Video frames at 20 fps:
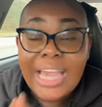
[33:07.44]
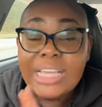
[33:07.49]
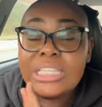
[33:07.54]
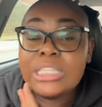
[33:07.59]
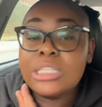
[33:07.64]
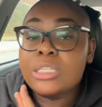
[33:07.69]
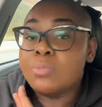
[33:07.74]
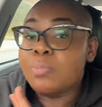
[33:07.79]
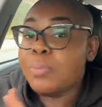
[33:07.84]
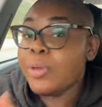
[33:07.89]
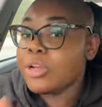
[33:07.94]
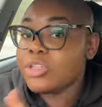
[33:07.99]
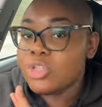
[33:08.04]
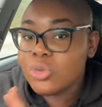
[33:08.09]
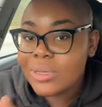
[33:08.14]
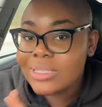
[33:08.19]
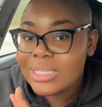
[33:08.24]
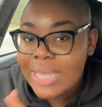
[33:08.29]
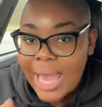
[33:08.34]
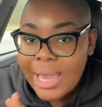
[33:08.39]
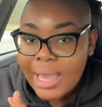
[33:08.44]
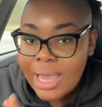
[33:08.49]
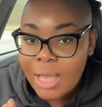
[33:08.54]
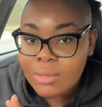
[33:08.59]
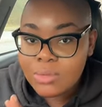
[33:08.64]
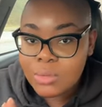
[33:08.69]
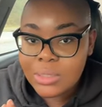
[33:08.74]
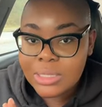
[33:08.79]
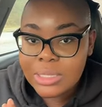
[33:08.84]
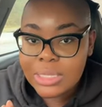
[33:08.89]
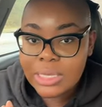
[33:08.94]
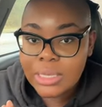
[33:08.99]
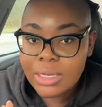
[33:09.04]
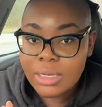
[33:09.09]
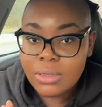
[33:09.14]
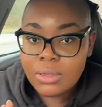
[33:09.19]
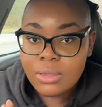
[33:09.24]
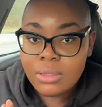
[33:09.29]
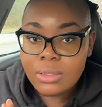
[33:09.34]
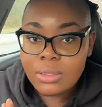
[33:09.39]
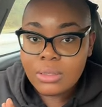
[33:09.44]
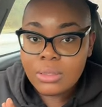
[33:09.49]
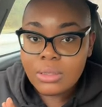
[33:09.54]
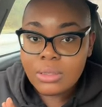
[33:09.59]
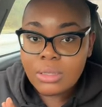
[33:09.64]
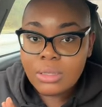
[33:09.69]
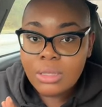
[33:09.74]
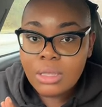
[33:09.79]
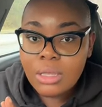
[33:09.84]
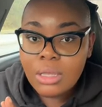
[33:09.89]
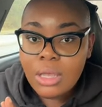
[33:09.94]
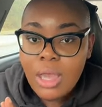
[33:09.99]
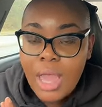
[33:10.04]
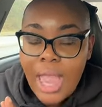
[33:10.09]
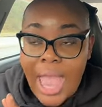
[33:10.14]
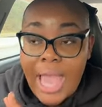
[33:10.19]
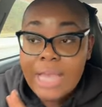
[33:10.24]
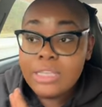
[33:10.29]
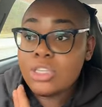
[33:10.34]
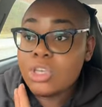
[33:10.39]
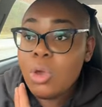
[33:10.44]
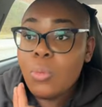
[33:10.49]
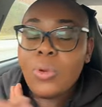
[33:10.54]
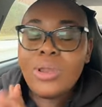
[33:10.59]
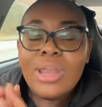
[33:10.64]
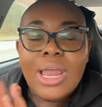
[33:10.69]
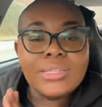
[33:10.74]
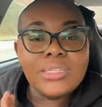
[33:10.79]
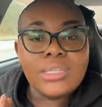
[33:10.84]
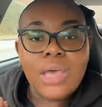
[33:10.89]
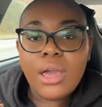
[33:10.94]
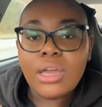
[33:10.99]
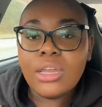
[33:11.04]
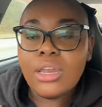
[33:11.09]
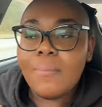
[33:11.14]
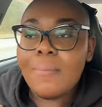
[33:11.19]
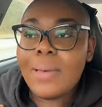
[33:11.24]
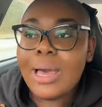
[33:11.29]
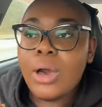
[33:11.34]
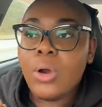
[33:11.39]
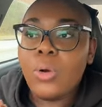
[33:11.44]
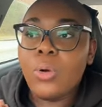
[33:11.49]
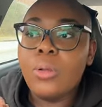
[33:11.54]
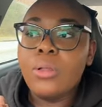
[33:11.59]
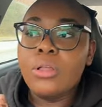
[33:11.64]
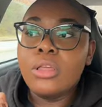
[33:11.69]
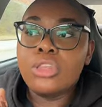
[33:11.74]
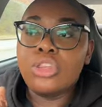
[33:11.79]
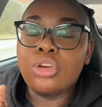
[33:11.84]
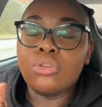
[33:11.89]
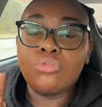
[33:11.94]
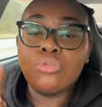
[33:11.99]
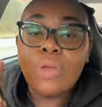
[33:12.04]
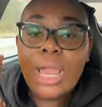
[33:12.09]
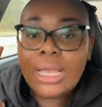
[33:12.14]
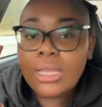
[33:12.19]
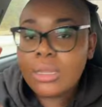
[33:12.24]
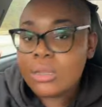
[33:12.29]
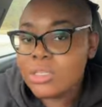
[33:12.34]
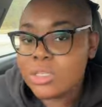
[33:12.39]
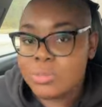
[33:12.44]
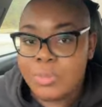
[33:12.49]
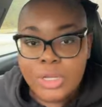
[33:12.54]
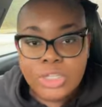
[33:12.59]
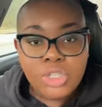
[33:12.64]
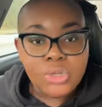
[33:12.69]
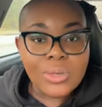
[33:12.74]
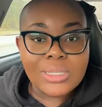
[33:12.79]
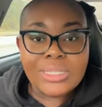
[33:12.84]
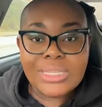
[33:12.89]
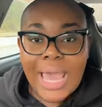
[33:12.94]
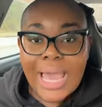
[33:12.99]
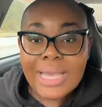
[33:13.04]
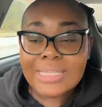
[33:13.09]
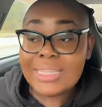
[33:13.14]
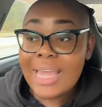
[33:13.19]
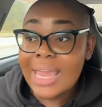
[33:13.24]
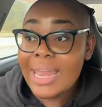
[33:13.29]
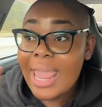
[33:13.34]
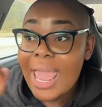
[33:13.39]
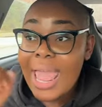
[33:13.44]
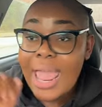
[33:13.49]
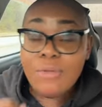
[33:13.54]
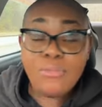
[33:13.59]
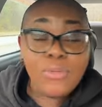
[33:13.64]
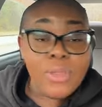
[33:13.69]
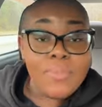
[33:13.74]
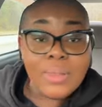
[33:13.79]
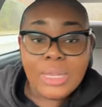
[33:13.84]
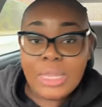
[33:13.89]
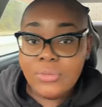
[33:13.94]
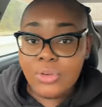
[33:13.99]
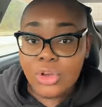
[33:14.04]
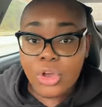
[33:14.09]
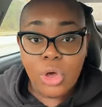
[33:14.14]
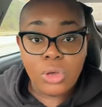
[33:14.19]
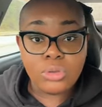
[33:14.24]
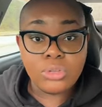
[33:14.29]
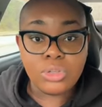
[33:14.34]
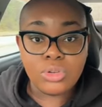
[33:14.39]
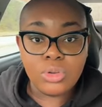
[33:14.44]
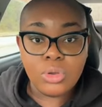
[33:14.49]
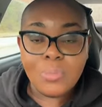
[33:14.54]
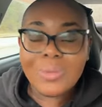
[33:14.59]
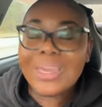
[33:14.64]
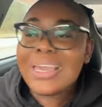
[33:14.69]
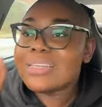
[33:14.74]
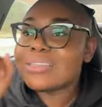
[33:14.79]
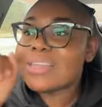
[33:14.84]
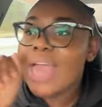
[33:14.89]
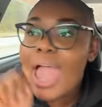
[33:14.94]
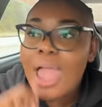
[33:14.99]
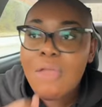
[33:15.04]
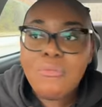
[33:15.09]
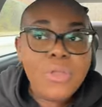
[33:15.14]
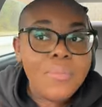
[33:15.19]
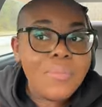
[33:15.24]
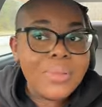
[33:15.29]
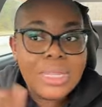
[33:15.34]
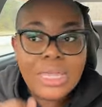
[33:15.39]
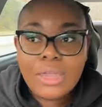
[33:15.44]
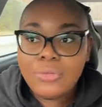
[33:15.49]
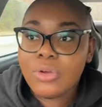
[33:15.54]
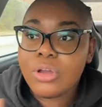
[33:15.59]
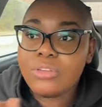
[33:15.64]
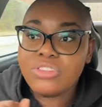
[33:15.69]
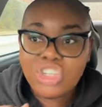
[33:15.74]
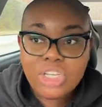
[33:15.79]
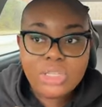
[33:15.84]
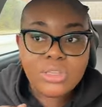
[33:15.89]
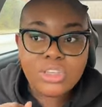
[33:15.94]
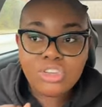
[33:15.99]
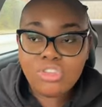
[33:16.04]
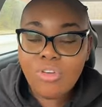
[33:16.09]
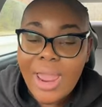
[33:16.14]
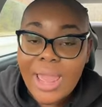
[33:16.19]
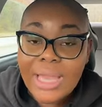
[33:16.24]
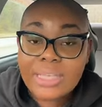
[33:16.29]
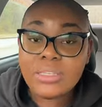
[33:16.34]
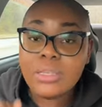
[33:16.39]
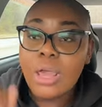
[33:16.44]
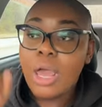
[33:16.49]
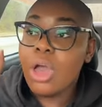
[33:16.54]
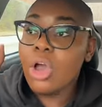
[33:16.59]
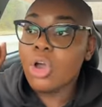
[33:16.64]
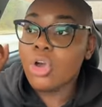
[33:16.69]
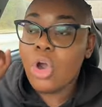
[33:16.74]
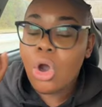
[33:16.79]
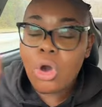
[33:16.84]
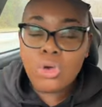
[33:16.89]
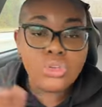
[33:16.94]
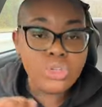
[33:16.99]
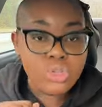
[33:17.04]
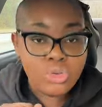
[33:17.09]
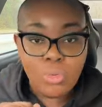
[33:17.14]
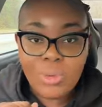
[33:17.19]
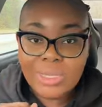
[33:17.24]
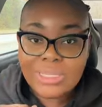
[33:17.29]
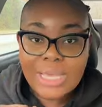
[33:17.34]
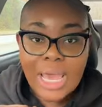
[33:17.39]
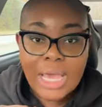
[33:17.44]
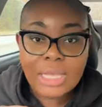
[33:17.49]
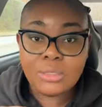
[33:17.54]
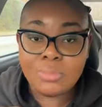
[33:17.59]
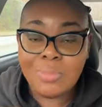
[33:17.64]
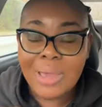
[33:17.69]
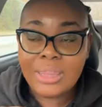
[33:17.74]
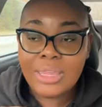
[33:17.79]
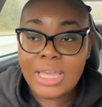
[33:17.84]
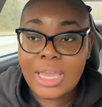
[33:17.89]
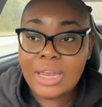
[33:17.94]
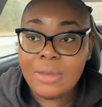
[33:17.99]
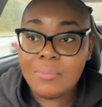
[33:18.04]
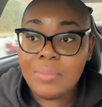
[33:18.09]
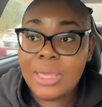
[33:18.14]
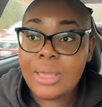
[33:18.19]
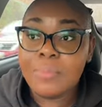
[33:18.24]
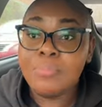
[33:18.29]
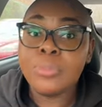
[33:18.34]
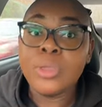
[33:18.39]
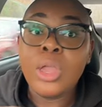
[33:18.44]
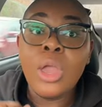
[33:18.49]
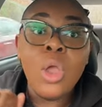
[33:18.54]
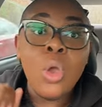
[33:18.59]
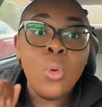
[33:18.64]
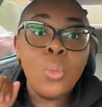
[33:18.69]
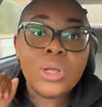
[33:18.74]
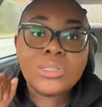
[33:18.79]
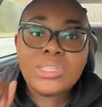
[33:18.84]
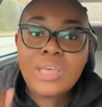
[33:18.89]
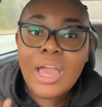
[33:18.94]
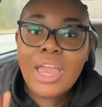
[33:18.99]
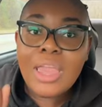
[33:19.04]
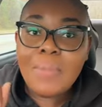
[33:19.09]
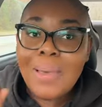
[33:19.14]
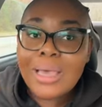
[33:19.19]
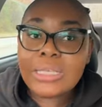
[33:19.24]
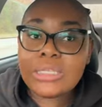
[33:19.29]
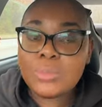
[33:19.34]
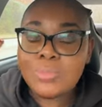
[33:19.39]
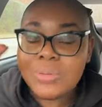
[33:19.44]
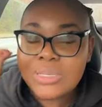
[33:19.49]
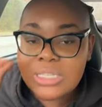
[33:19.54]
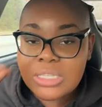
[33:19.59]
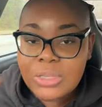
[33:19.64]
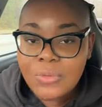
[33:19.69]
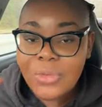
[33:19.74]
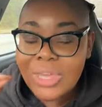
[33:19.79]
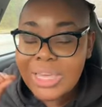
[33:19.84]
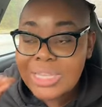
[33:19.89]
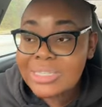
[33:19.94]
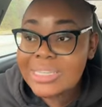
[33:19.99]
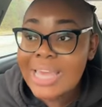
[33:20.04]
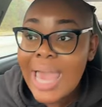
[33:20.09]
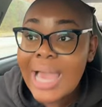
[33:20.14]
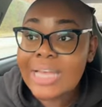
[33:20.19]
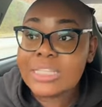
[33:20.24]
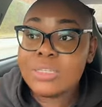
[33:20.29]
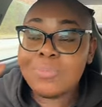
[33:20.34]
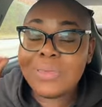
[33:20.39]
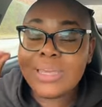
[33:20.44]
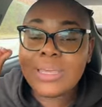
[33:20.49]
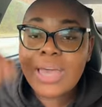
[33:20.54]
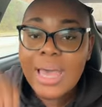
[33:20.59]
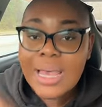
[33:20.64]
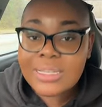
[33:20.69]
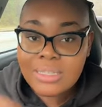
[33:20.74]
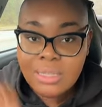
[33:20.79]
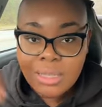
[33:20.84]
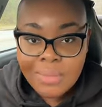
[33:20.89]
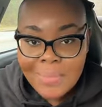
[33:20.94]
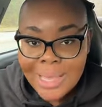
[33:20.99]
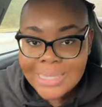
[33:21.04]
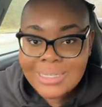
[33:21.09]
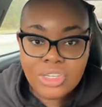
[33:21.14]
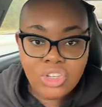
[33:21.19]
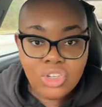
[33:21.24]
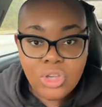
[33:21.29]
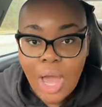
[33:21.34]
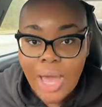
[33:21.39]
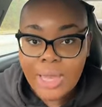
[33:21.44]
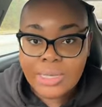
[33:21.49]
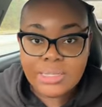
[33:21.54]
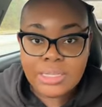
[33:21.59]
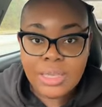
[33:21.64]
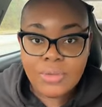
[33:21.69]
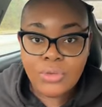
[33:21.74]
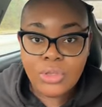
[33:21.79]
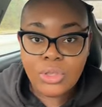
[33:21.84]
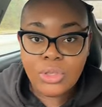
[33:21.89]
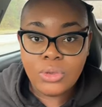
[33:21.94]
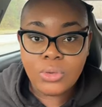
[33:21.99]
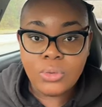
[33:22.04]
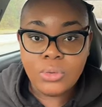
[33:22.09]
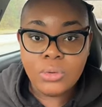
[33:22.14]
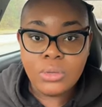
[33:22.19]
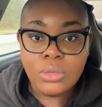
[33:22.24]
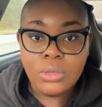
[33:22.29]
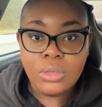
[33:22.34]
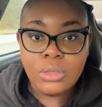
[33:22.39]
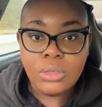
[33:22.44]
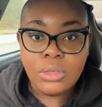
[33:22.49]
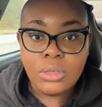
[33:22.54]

A spiritual attack comes with it. And so we're not talking about the regular spiritual attacks that every believer goes through, because every believer of Jesus Christ goes through attacks by the enemy. We're talking about specific attacks because of the message God is giving you.